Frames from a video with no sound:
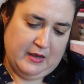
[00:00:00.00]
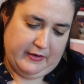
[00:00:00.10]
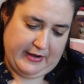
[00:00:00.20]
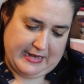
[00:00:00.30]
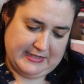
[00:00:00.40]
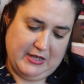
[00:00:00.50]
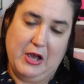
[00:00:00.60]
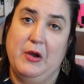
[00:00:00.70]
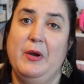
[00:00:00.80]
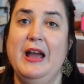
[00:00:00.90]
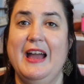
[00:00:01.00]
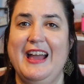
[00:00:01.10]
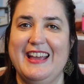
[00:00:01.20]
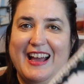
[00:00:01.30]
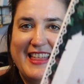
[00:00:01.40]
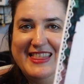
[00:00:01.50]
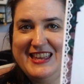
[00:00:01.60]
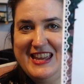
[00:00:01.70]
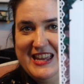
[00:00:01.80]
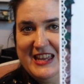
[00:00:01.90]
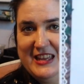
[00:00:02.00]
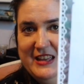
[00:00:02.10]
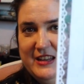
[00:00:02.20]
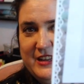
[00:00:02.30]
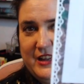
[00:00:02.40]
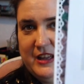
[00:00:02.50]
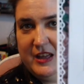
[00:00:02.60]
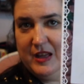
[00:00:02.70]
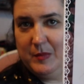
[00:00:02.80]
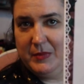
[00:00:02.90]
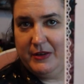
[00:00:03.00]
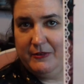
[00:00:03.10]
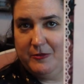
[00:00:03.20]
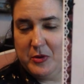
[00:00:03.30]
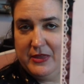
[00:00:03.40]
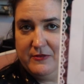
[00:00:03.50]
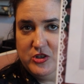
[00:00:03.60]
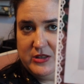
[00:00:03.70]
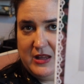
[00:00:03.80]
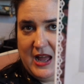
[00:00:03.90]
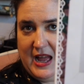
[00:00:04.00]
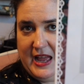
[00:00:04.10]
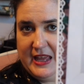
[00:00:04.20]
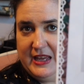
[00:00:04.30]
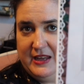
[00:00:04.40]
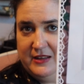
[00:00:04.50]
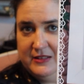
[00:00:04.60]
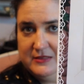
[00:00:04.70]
All right, so I got the 4th of July